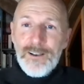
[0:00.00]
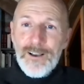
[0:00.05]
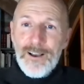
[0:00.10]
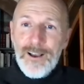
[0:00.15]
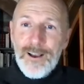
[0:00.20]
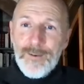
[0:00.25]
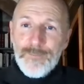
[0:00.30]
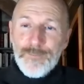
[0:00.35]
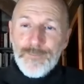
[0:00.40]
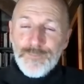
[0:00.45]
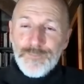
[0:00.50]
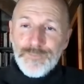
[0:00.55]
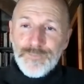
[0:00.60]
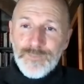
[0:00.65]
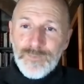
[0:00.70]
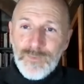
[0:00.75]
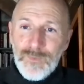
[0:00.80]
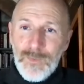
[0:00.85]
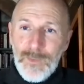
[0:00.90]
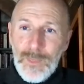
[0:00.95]
um
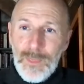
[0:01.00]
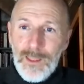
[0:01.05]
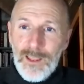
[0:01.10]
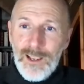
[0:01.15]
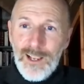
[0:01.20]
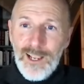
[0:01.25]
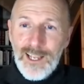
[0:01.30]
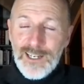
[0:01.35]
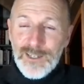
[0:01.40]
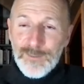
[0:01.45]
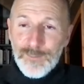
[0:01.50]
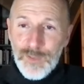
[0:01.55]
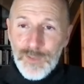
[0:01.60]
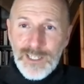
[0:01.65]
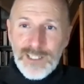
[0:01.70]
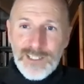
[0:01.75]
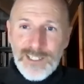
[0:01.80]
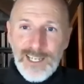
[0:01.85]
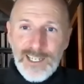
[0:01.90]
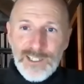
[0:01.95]
and it, but
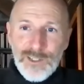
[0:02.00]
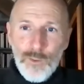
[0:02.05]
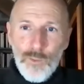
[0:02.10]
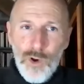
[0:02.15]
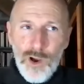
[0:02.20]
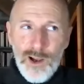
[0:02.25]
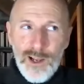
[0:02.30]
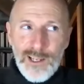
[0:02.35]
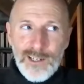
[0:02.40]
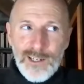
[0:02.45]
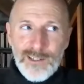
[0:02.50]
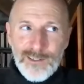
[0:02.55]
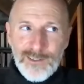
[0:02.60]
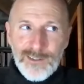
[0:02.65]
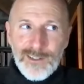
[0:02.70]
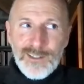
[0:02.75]
it takes a wide,